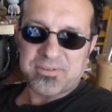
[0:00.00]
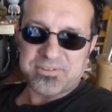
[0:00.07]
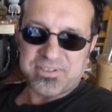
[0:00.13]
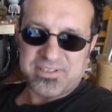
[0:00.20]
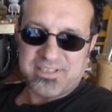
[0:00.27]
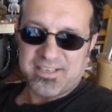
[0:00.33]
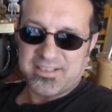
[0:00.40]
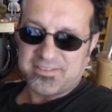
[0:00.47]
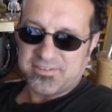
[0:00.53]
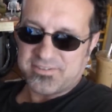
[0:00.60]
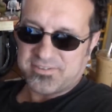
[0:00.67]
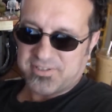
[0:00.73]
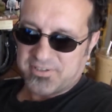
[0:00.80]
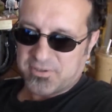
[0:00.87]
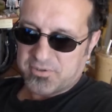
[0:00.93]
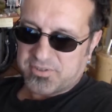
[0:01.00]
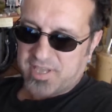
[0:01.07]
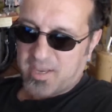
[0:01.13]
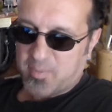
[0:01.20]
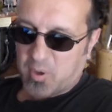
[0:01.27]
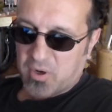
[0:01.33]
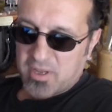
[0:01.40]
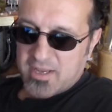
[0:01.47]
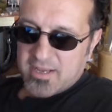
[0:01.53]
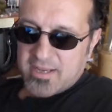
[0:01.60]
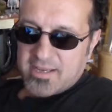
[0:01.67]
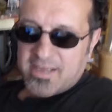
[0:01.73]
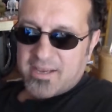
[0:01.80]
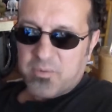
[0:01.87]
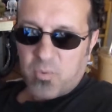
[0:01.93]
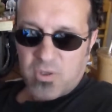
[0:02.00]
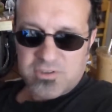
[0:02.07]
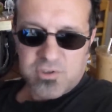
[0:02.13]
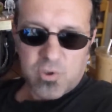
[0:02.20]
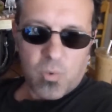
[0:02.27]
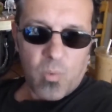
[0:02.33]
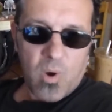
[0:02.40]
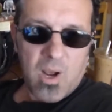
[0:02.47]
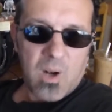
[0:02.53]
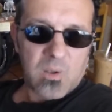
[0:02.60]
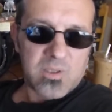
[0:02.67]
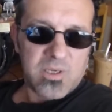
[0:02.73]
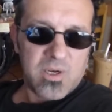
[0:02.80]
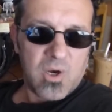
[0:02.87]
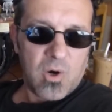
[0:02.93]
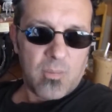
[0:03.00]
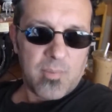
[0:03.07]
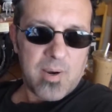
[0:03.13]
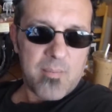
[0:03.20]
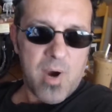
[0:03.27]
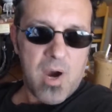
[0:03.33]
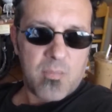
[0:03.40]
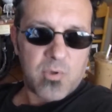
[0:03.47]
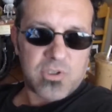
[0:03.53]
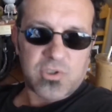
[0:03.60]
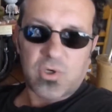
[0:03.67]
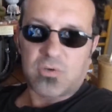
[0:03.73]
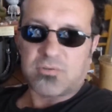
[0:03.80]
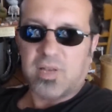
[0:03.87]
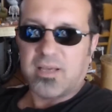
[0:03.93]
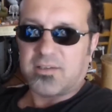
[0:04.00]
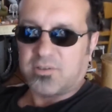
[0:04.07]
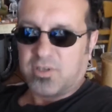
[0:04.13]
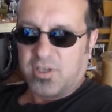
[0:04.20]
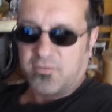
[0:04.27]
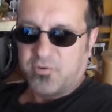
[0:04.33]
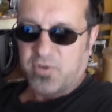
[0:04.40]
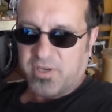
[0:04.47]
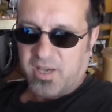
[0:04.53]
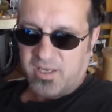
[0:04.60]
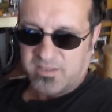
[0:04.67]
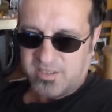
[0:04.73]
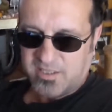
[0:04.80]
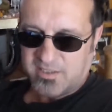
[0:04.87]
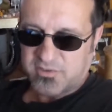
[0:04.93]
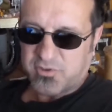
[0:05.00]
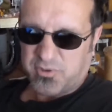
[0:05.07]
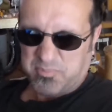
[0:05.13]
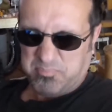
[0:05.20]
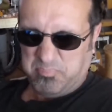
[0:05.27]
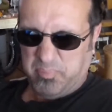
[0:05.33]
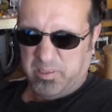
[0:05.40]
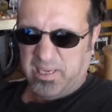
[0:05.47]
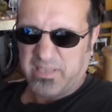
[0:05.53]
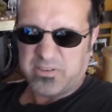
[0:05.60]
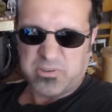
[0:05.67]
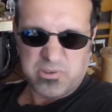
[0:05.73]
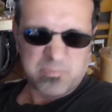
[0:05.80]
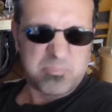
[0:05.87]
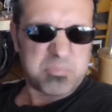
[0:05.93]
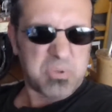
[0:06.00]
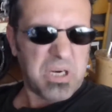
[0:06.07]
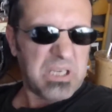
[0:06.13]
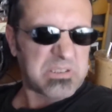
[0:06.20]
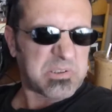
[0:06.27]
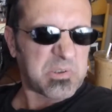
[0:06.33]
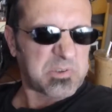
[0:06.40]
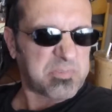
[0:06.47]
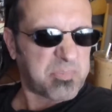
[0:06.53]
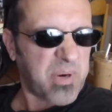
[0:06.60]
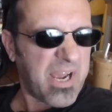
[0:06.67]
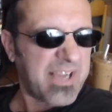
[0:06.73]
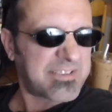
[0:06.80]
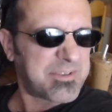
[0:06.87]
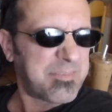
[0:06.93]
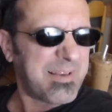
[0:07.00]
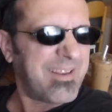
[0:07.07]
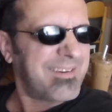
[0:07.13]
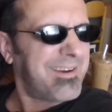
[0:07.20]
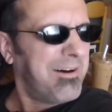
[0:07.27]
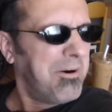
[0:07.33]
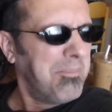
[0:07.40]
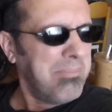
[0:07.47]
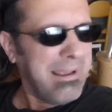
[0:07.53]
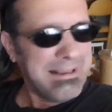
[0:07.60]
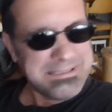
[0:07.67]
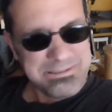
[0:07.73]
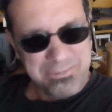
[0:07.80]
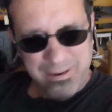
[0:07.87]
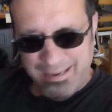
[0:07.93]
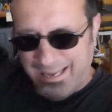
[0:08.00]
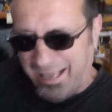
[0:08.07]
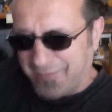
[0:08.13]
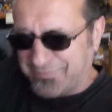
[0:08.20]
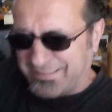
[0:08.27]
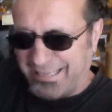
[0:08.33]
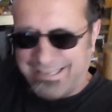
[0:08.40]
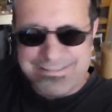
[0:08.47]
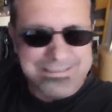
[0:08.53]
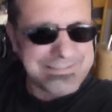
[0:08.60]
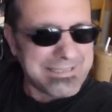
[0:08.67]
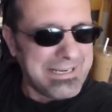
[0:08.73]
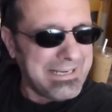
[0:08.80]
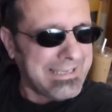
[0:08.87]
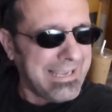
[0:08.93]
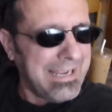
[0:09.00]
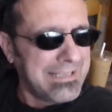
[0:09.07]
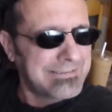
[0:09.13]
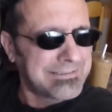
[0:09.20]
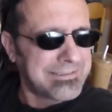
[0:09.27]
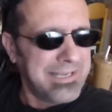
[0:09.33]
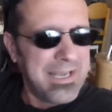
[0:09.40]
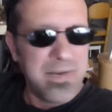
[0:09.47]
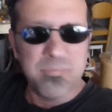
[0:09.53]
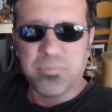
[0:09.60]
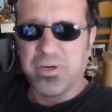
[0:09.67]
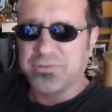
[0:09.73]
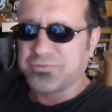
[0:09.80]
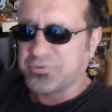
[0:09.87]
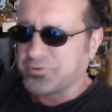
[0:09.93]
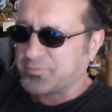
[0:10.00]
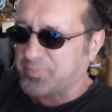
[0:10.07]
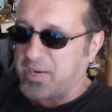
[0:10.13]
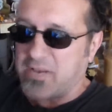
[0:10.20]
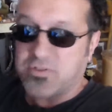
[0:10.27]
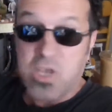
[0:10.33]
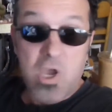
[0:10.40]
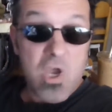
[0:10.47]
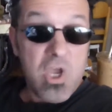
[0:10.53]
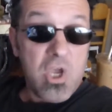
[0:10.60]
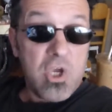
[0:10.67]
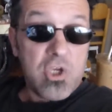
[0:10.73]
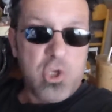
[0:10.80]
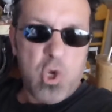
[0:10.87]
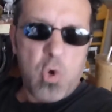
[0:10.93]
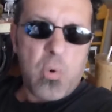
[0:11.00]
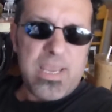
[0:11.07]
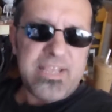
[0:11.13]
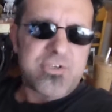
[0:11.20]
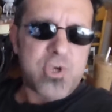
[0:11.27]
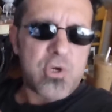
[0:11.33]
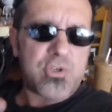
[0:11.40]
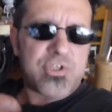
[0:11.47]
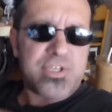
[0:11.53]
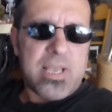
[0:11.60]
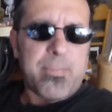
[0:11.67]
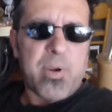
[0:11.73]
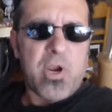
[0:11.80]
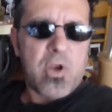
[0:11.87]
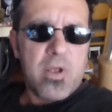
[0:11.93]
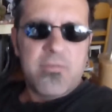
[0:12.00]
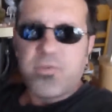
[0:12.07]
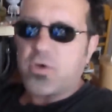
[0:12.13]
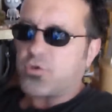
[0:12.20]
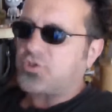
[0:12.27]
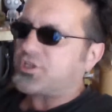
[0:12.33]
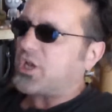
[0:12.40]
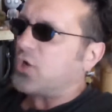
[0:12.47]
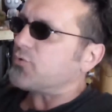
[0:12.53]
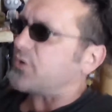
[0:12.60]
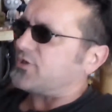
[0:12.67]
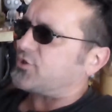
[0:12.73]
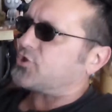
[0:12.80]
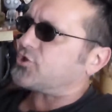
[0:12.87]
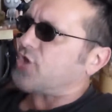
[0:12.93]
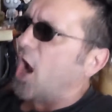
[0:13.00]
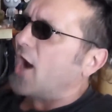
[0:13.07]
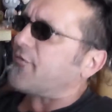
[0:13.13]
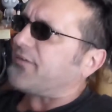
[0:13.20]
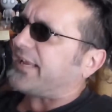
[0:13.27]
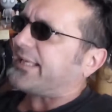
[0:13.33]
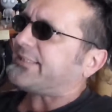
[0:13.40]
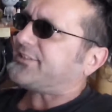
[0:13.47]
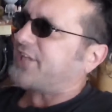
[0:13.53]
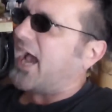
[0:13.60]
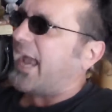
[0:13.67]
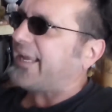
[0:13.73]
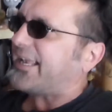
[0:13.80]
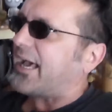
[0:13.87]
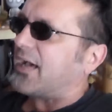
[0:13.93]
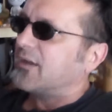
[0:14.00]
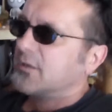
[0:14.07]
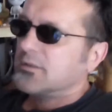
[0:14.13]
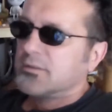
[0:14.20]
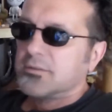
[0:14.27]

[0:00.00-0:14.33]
I was a kid at the dinner table, and once in a while, my mom would cook like liver and onions or beets or Brussels sprouts. I'd be like, oh man, do I have to eat this? I can't stand Brussels sprouts. You eat your supper. There's children starving in China.